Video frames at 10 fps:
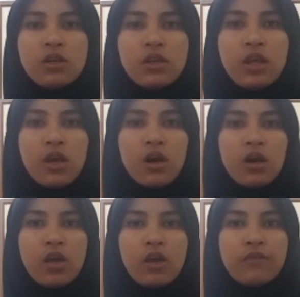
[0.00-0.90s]
There
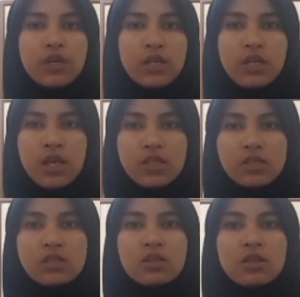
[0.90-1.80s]
have a dance,